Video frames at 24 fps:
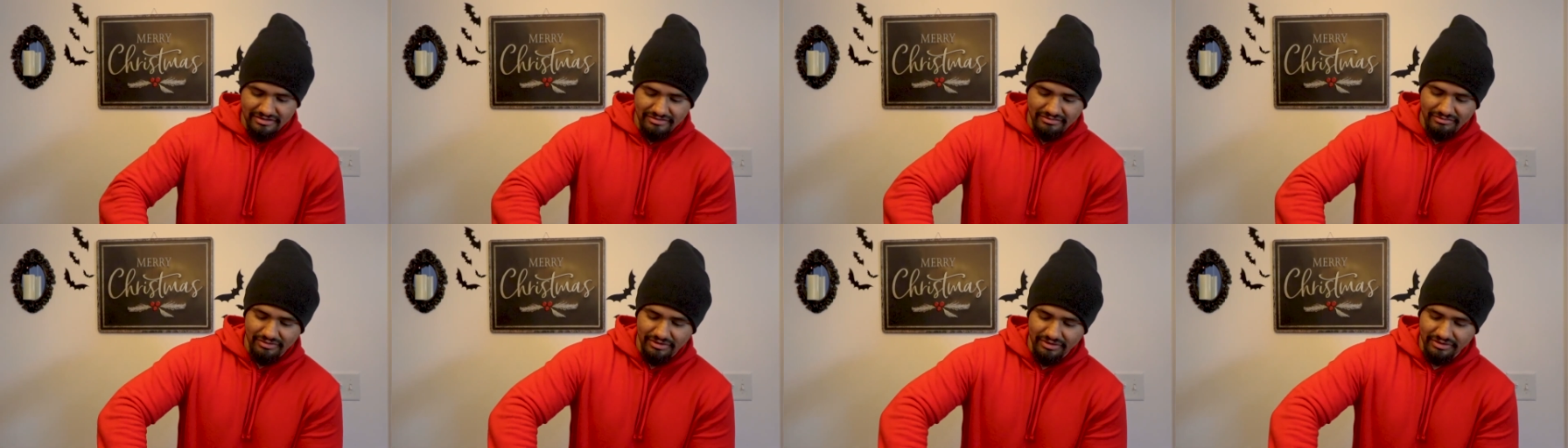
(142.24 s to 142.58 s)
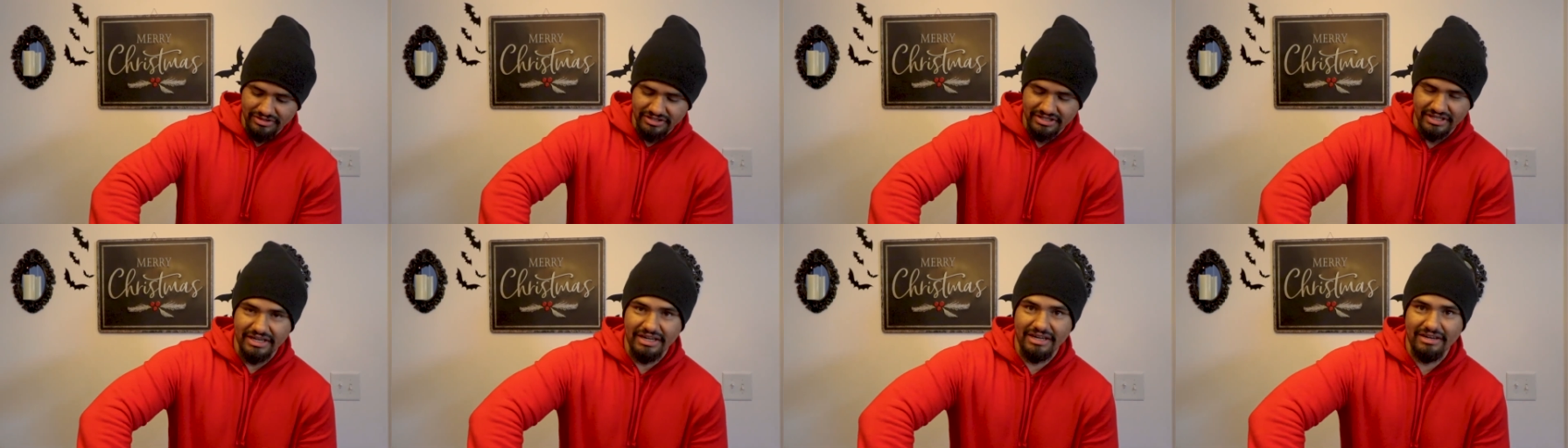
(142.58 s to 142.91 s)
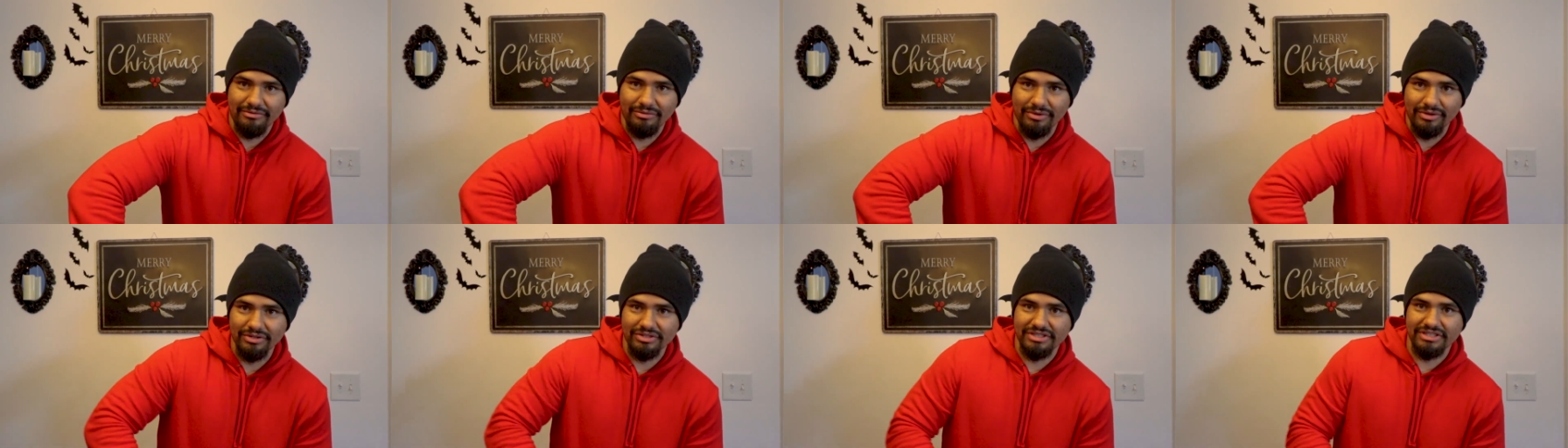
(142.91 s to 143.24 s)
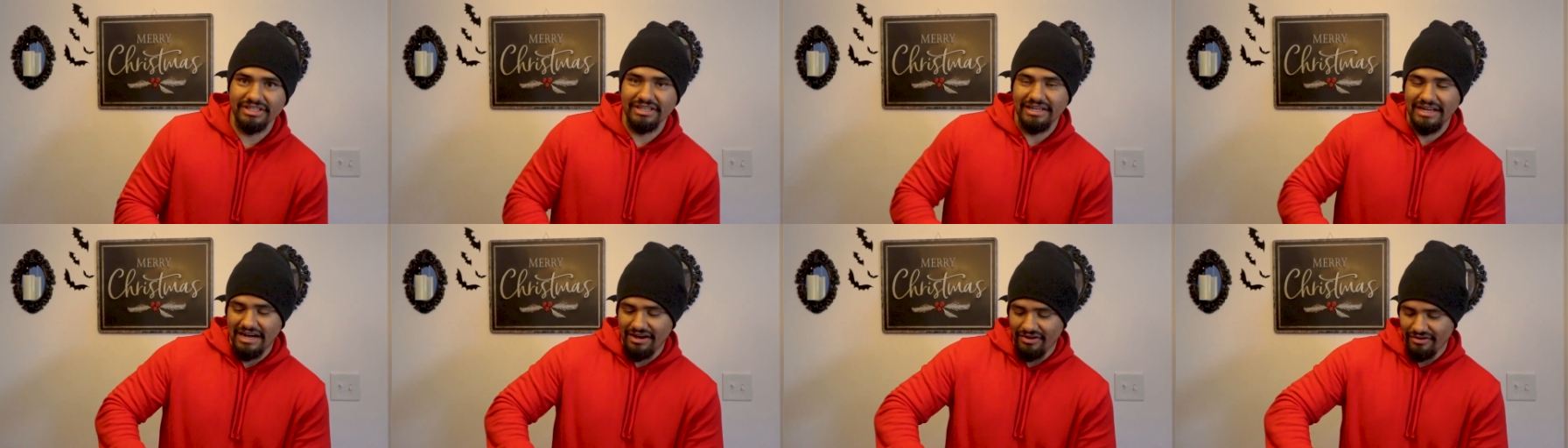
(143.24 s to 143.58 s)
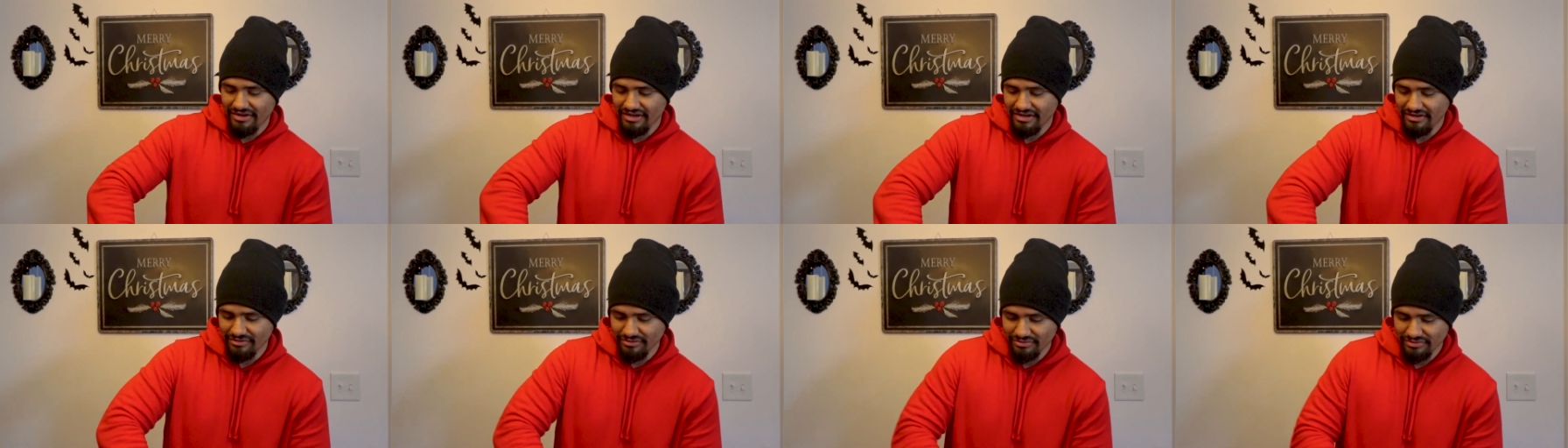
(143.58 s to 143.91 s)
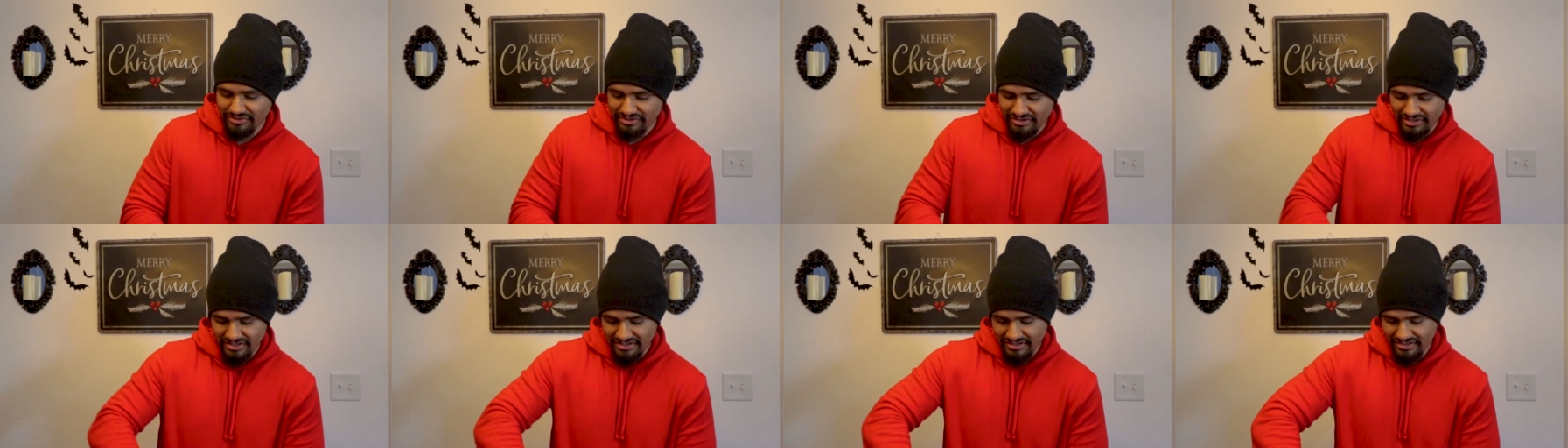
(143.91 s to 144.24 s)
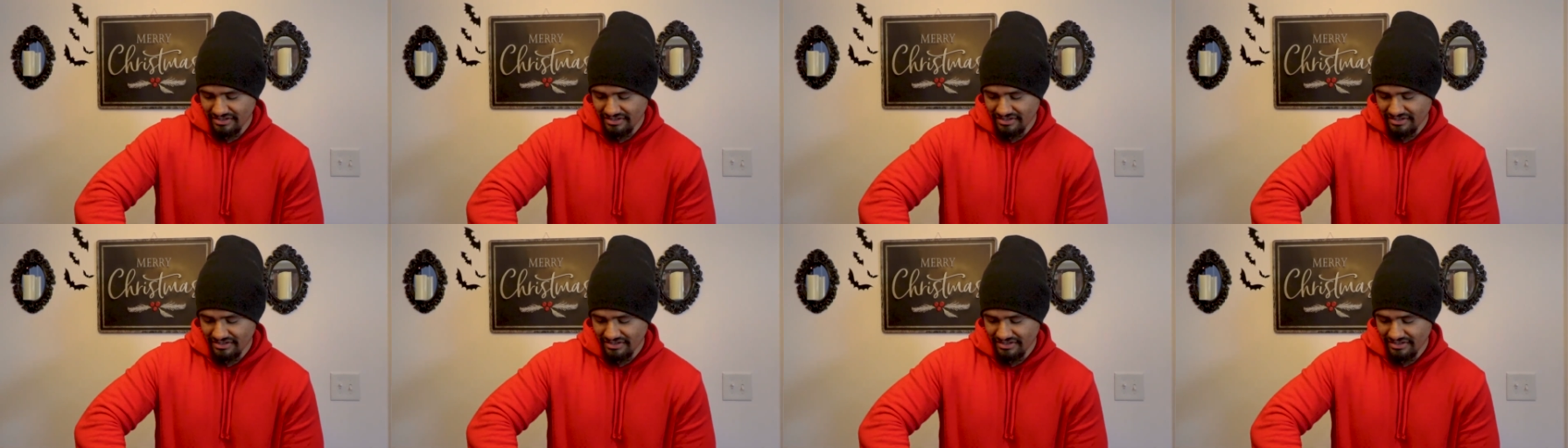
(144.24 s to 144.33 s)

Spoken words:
we'll see how it goes.